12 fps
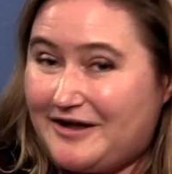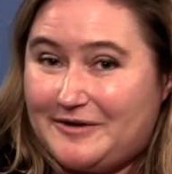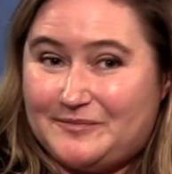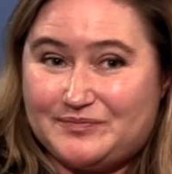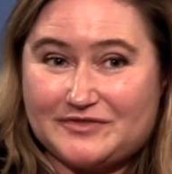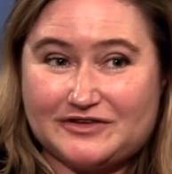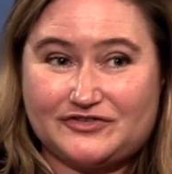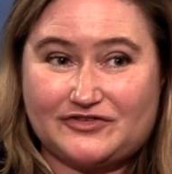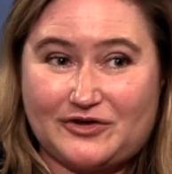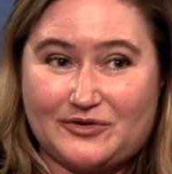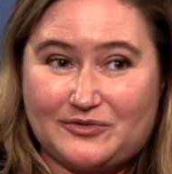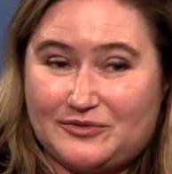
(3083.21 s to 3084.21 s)
um,
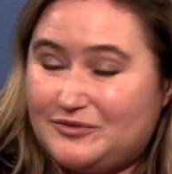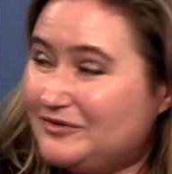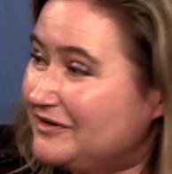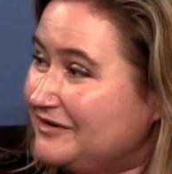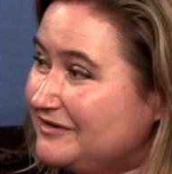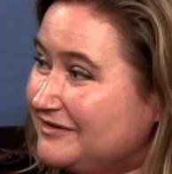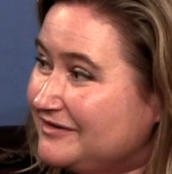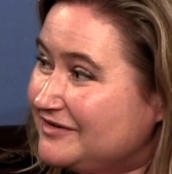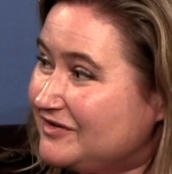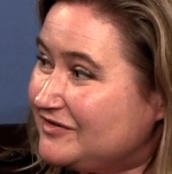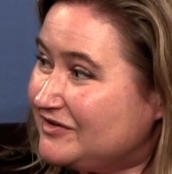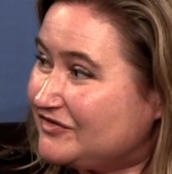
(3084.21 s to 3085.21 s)
so
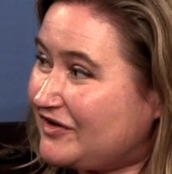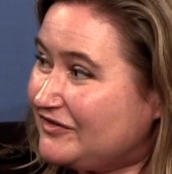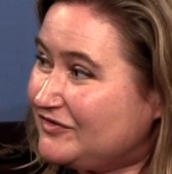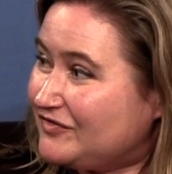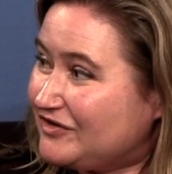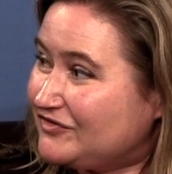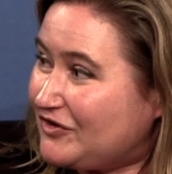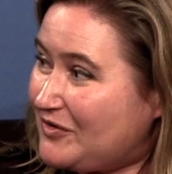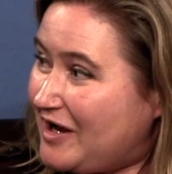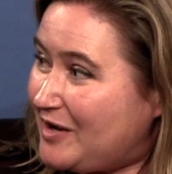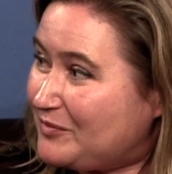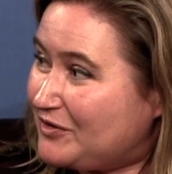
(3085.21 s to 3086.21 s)
th these kinds of things don't
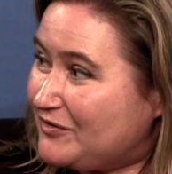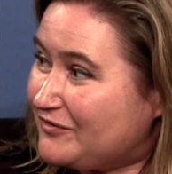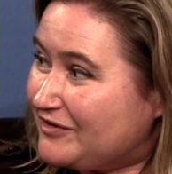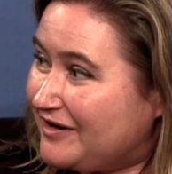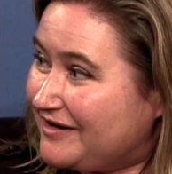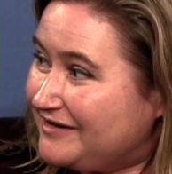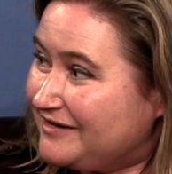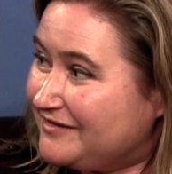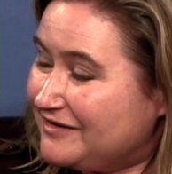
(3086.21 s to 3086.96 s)
happen overnight, and